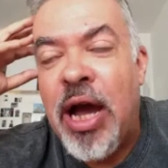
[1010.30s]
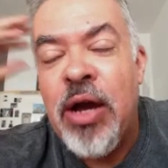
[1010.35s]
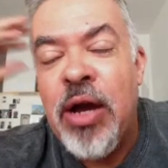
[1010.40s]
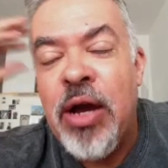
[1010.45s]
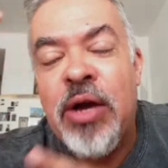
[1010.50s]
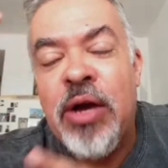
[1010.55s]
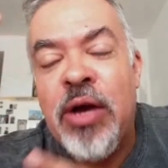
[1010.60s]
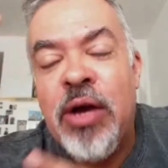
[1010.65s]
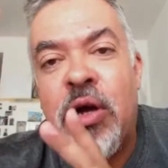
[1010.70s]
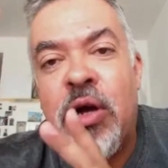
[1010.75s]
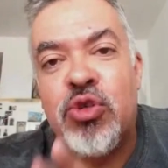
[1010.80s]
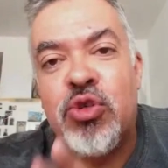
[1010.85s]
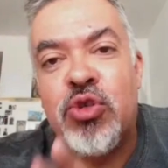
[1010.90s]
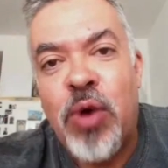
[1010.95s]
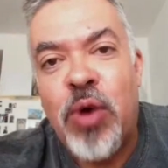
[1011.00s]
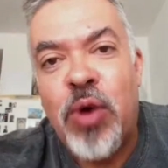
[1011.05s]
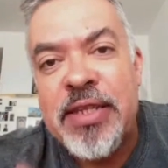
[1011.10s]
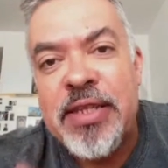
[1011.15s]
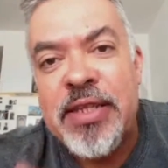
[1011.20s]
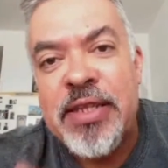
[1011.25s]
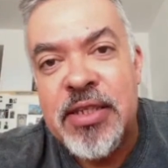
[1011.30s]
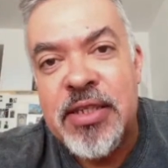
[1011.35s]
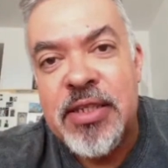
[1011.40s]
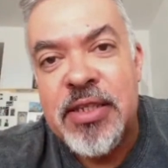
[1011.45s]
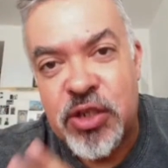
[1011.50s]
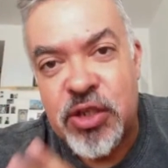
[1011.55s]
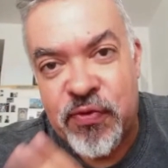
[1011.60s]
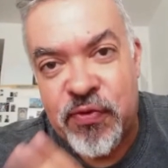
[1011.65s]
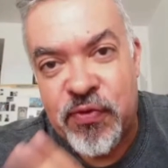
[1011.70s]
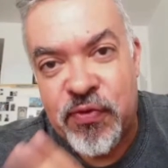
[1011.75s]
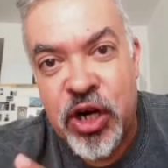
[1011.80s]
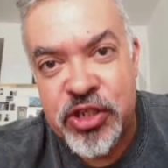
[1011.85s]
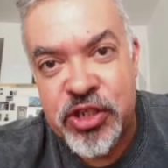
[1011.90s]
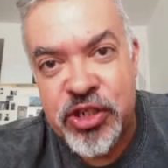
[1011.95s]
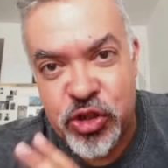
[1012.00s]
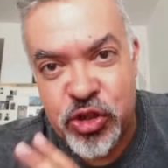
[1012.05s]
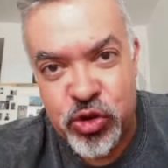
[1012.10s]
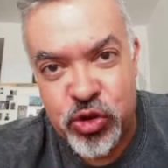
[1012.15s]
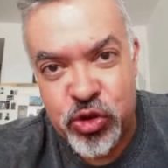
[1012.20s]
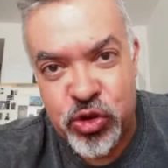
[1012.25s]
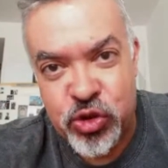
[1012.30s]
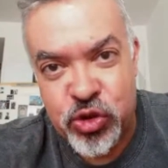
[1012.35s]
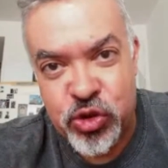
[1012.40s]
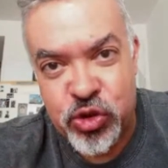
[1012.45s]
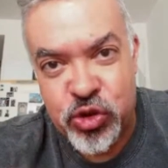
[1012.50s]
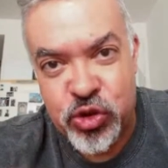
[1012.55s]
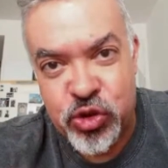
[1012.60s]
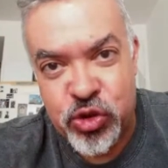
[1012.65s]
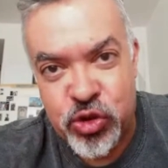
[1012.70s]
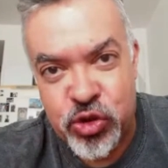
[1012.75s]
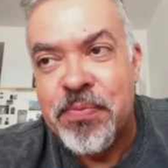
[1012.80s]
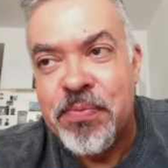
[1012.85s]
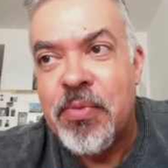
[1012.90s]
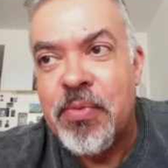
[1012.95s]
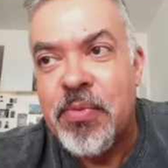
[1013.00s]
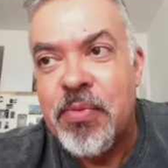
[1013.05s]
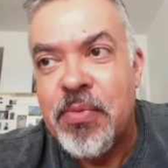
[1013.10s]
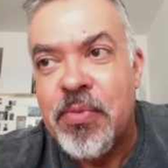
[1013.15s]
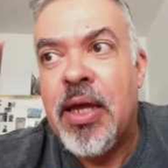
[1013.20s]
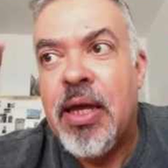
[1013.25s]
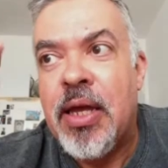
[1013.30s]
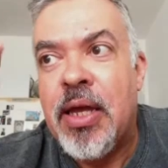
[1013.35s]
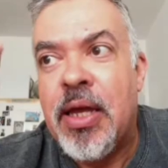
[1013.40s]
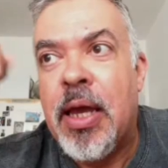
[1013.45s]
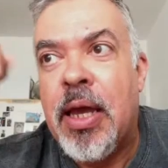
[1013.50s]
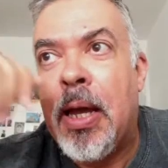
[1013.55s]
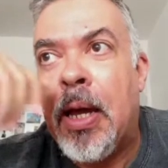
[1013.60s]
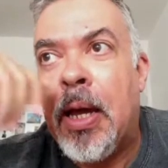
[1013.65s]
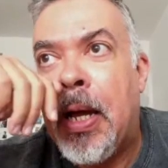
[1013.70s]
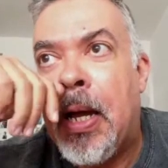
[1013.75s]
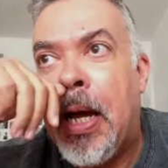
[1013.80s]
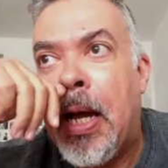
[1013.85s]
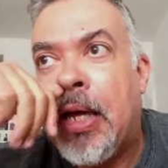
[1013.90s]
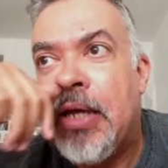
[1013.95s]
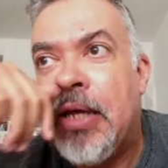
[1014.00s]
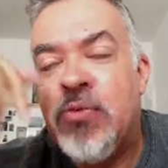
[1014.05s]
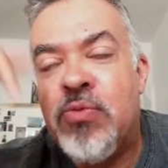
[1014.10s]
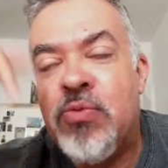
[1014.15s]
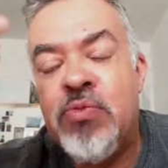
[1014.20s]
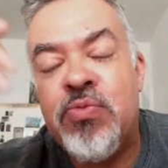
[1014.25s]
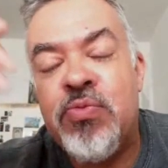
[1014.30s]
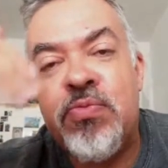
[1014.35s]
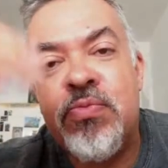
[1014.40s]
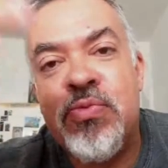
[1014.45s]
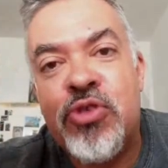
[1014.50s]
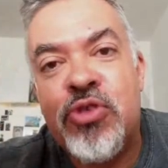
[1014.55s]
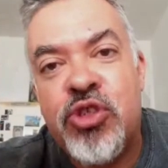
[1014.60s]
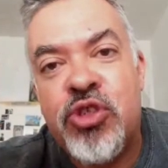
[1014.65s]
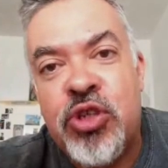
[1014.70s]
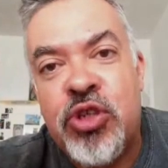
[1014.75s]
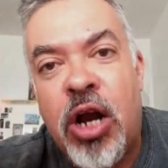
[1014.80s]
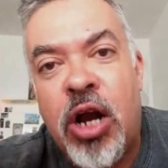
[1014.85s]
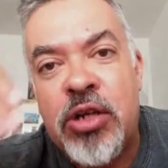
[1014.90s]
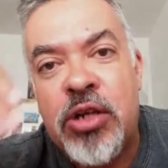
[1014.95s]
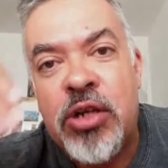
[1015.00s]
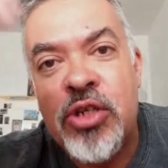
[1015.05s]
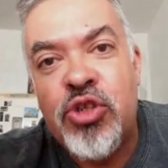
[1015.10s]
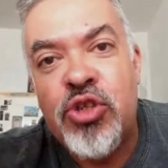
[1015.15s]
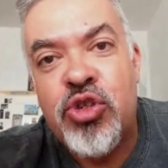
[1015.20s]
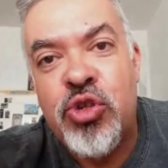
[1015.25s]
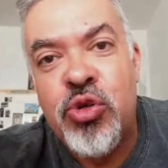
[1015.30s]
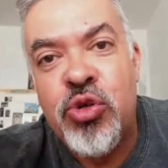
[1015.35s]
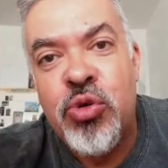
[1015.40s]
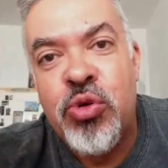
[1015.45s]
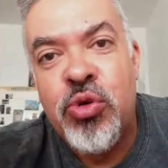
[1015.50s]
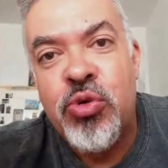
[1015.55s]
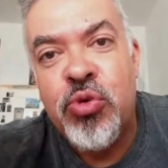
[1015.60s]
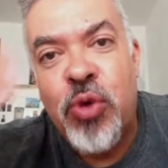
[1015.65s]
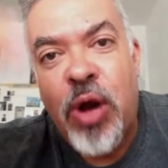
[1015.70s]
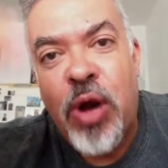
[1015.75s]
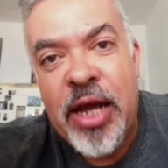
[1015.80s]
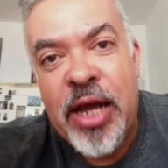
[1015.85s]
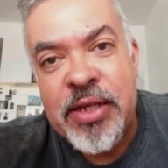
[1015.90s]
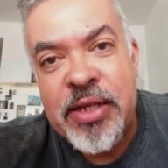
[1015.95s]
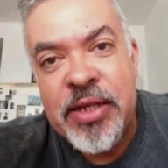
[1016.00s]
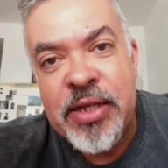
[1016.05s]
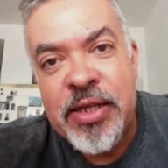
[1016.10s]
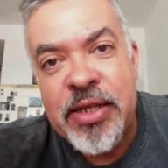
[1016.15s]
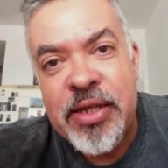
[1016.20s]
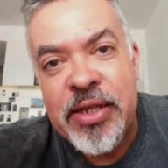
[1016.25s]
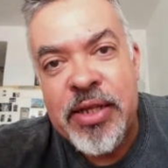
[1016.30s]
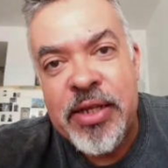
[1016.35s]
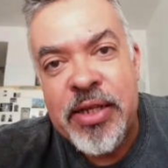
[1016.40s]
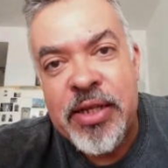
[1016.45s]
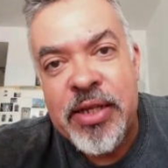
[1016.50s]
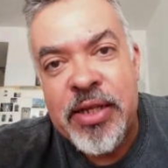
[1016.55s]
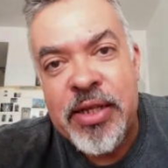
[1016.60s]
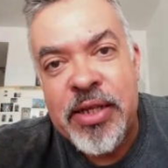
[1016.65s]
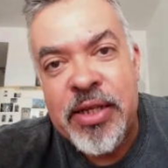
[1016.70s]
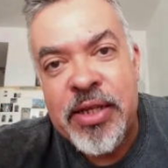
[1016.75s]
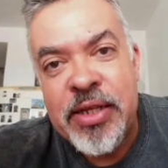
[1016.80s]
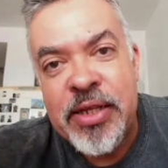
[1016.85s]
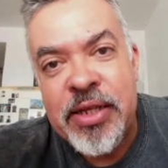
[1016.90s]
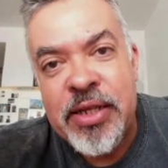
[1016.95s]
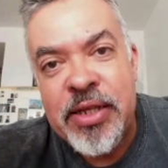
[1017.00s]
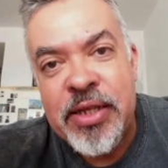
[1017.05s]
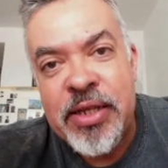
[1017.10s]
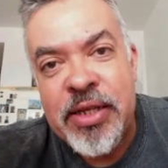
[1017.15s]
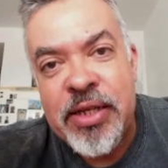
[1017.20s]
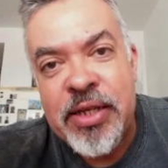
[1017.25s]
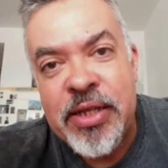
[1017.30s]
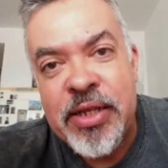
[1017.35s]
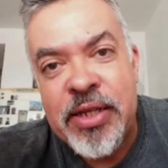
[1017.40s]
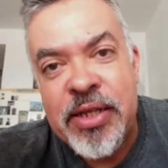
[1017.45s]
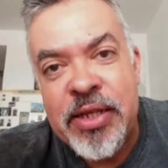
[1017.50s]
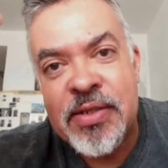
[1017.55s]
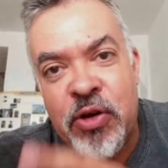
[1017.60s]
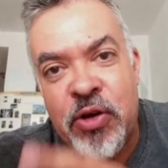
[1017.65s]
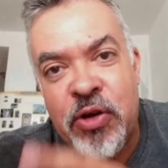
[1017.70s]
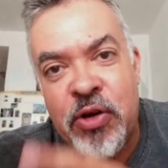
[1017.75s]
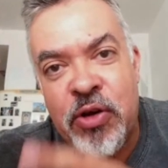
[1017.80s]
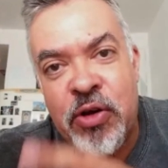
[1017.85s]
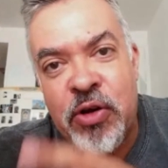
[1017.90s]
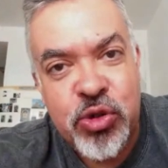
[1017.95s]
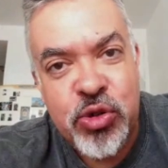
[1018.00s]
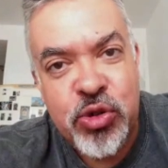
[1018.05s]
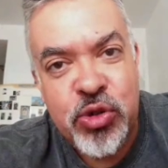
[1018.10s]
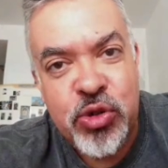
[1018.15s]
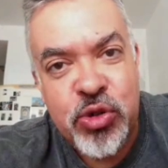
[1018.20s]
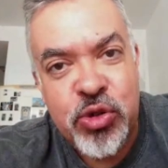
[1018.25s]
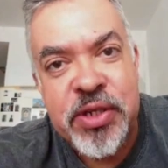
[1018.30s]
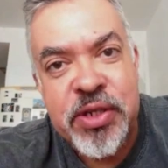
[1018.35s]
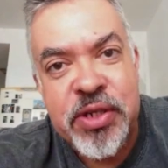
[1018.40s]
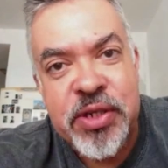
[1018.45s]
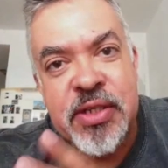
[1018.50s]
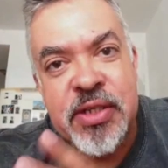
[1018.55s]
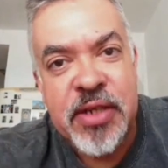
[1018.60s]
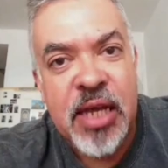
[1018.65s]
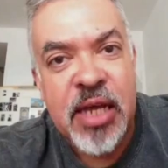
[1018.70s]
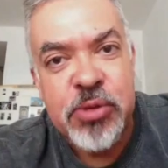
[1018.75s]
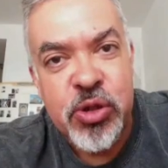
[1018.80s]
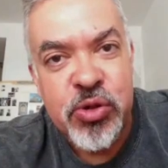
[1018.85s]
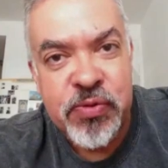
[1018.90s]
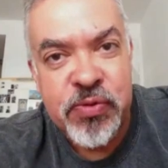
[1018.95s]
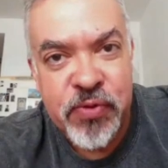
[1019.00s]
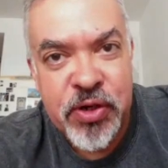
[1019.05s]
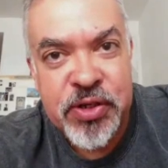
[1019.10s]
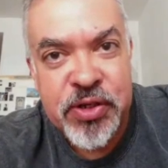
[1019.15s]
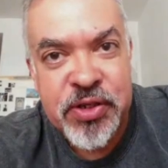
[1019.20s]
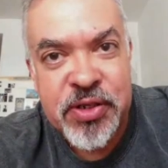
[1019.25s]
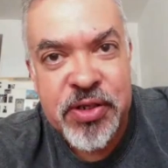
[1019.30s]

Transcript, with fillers: I was writing this first story, uh, I started to write uh, several parallel stories in the same universe.